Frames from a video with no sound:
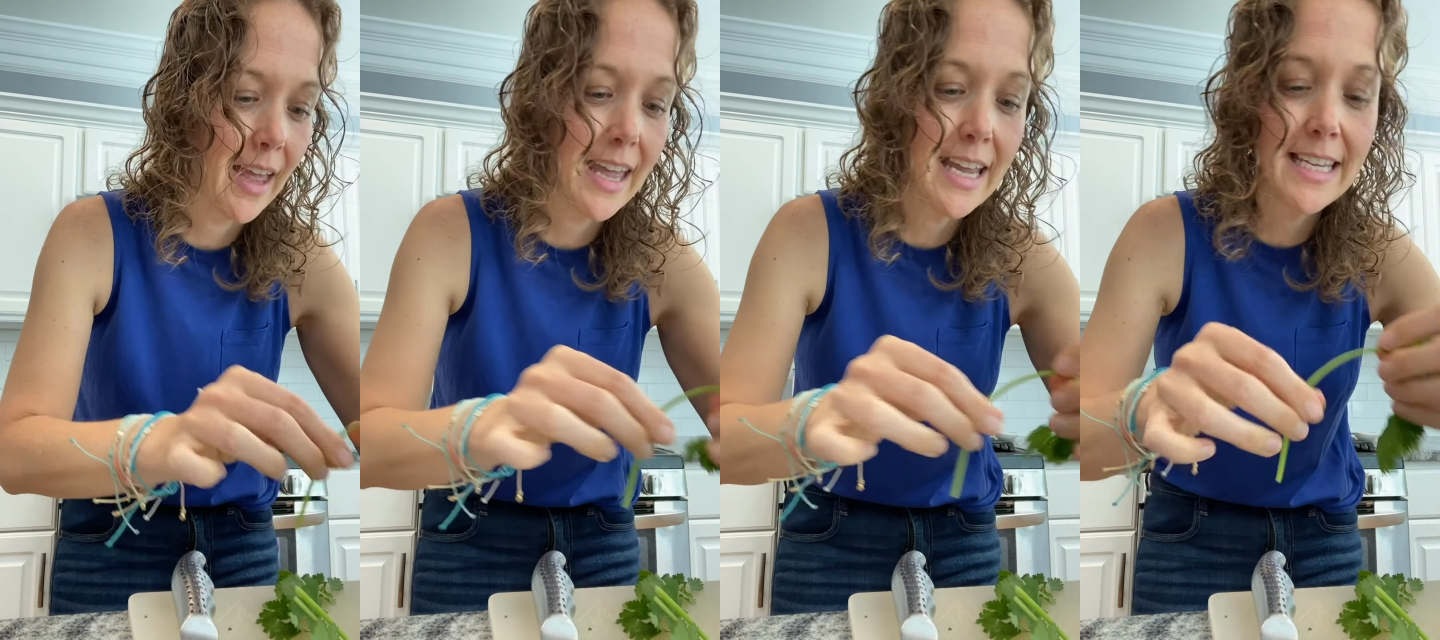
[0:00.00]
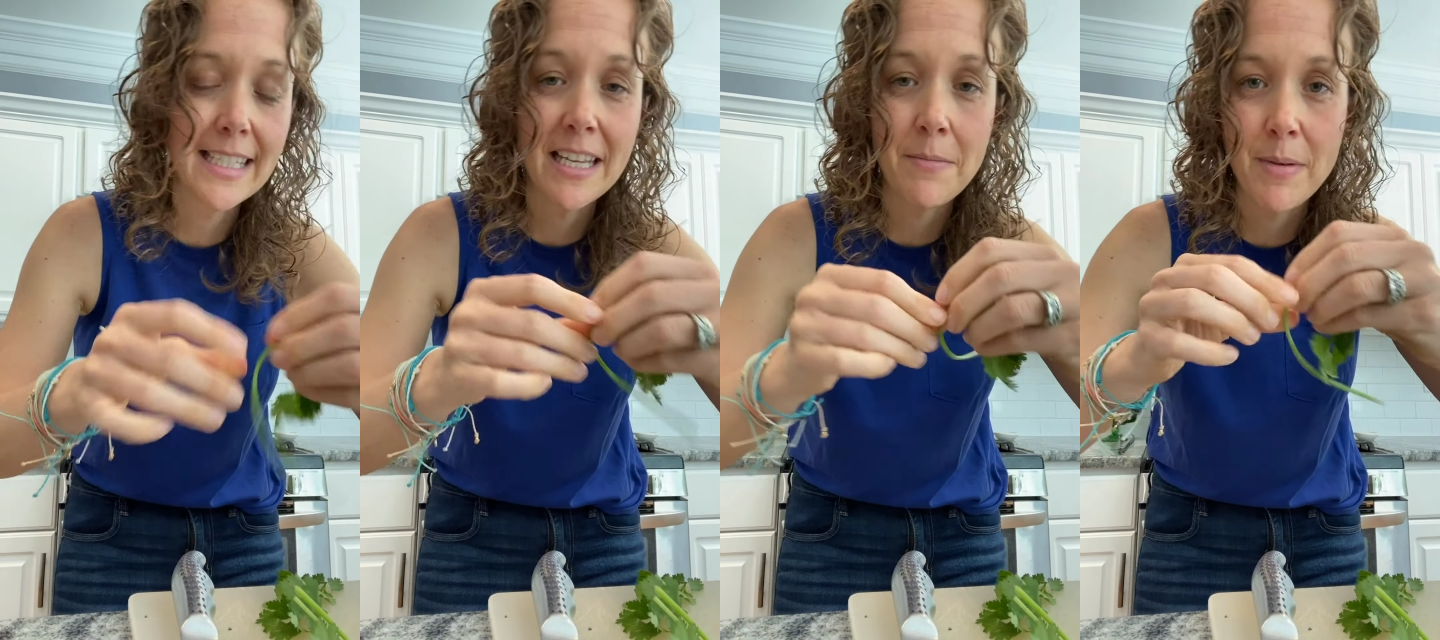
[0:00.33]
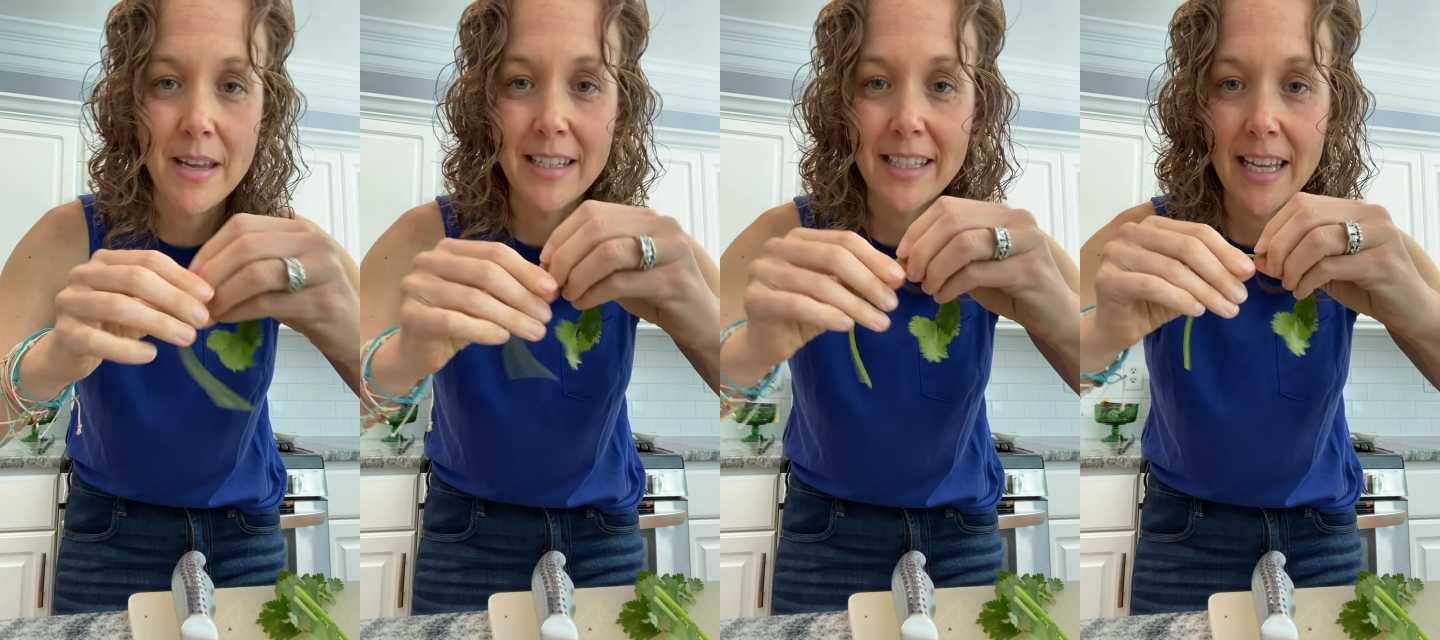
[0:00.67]
Easy
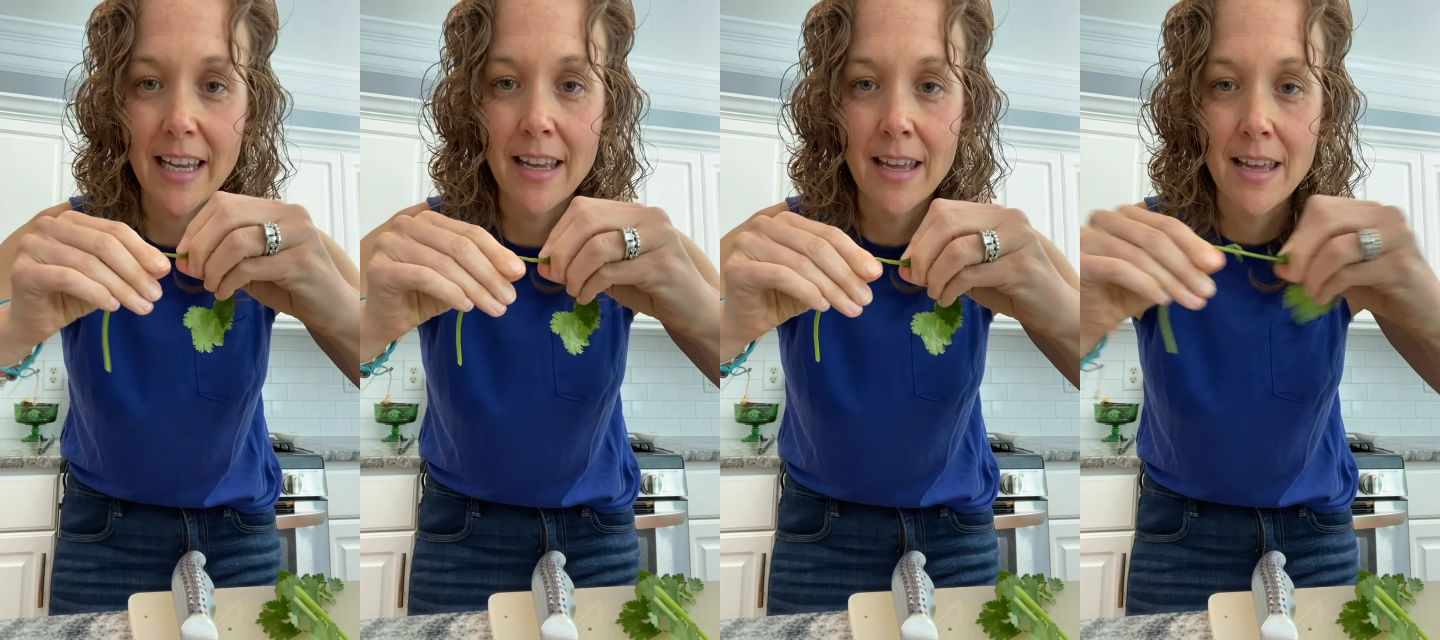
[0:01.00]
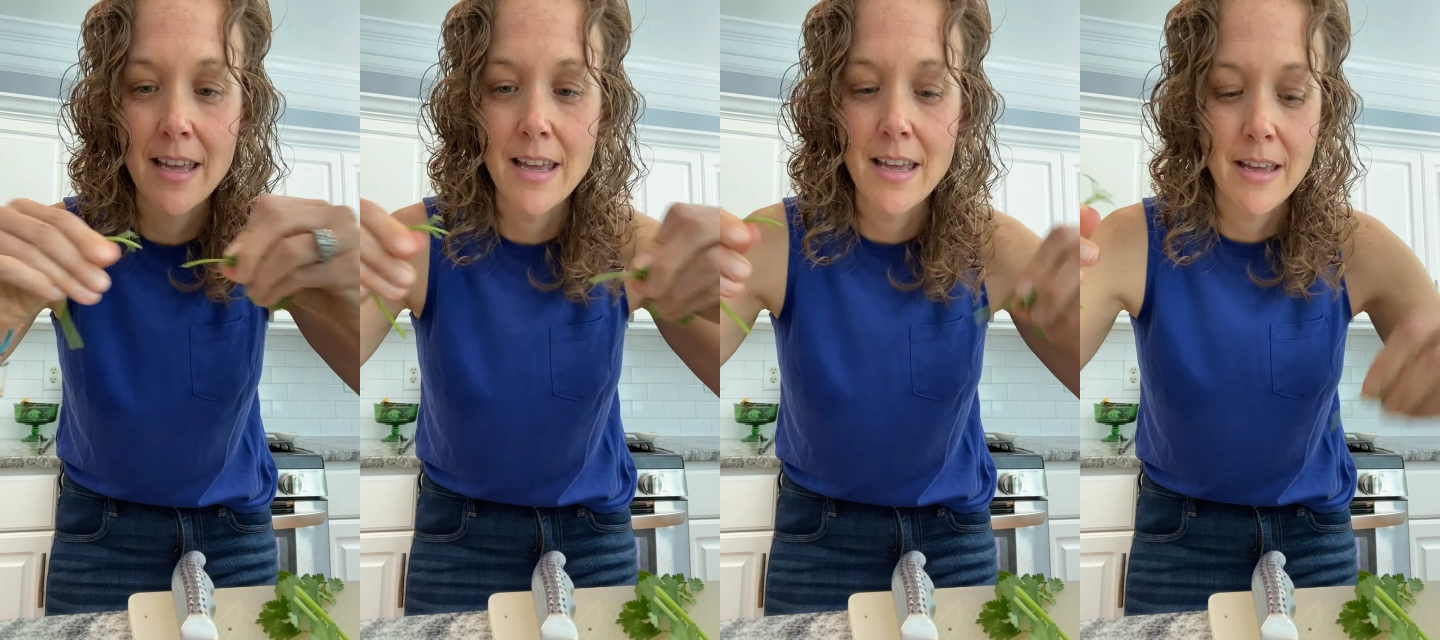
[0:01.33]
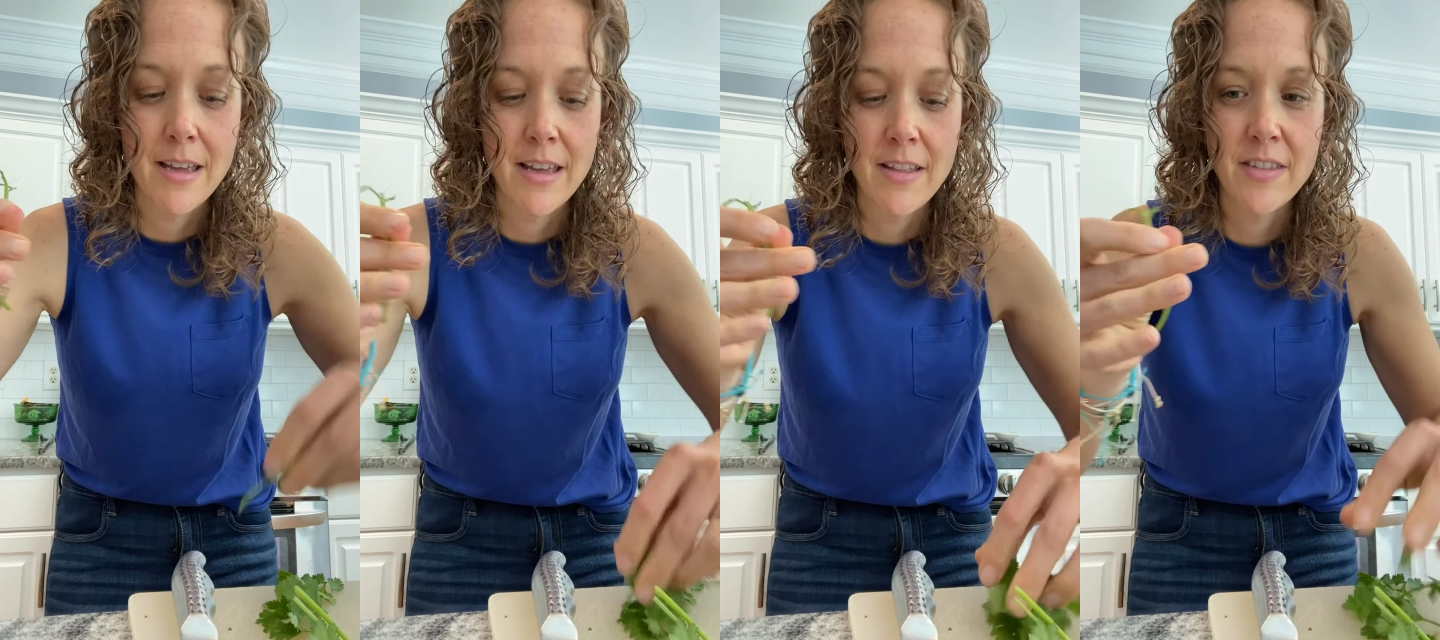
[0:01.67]
peasy.
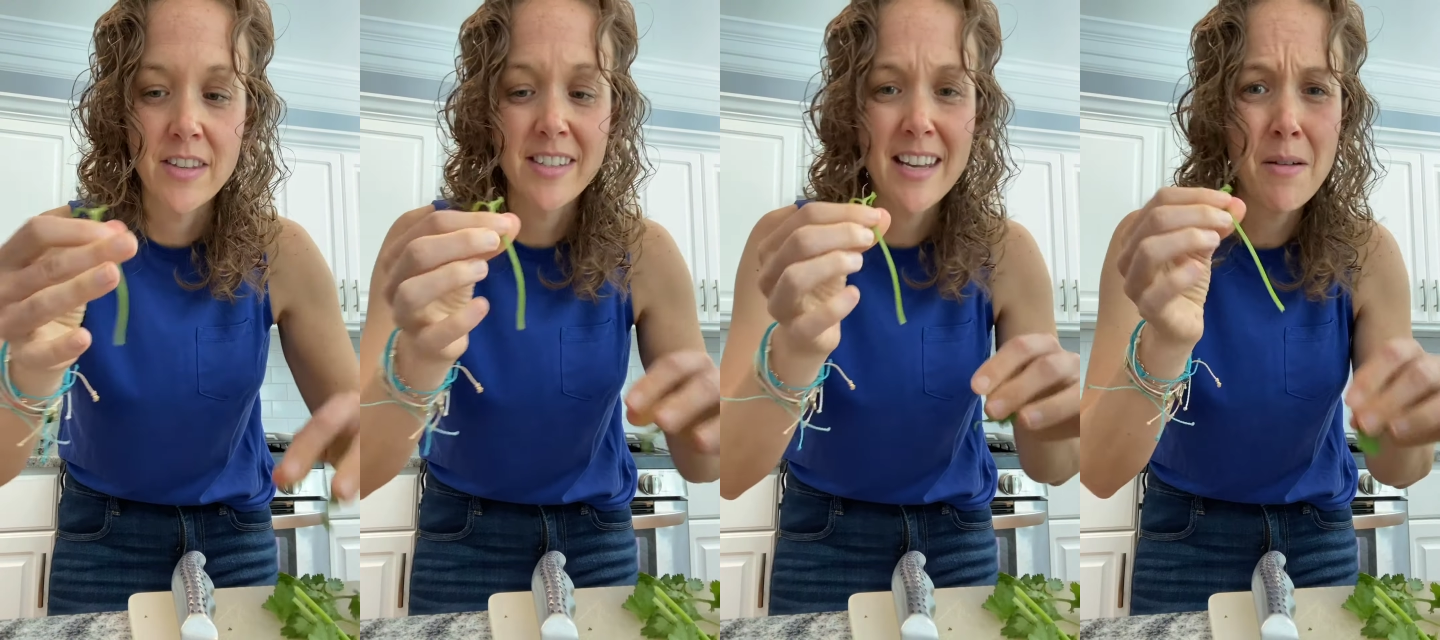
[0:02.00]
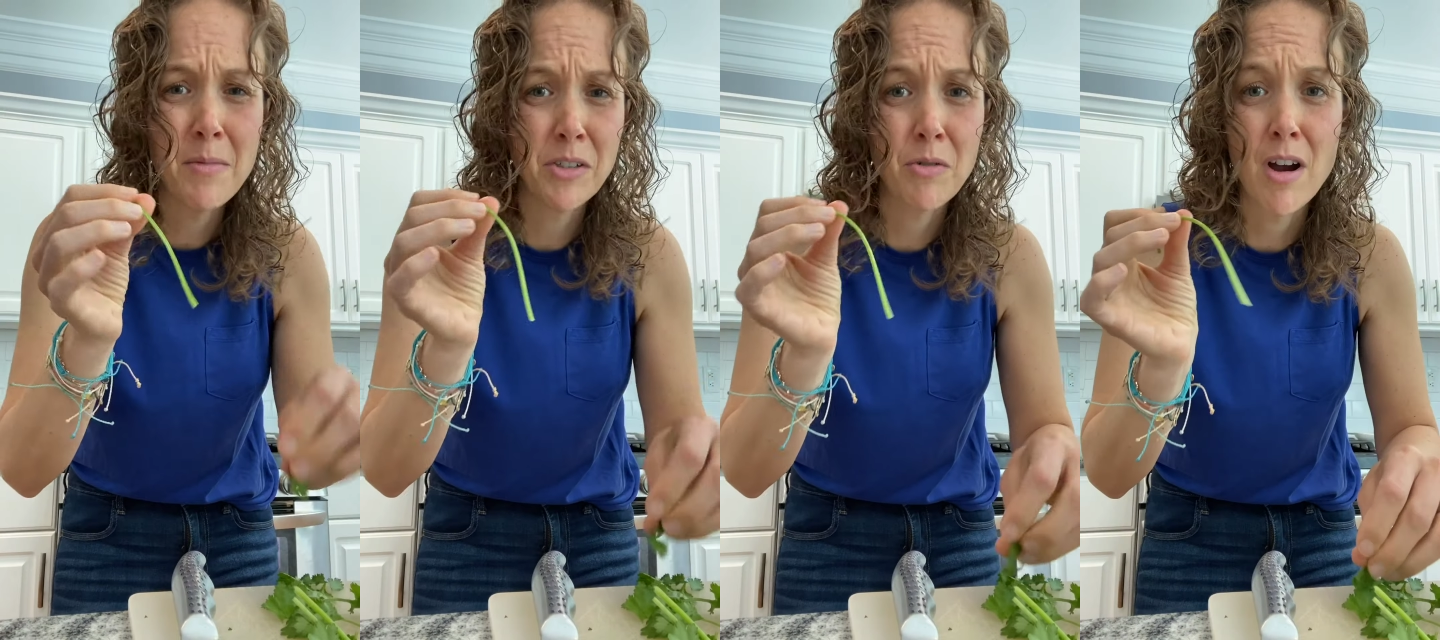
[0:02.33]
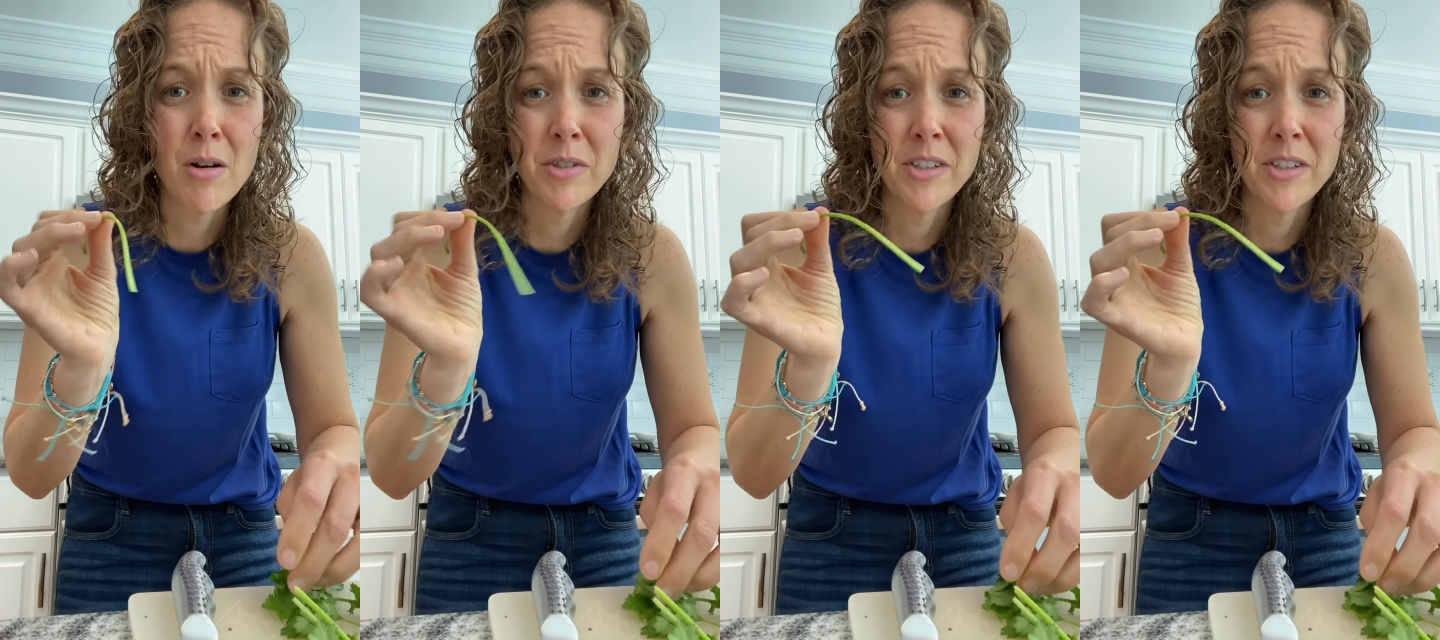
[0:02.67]
The stem is gross,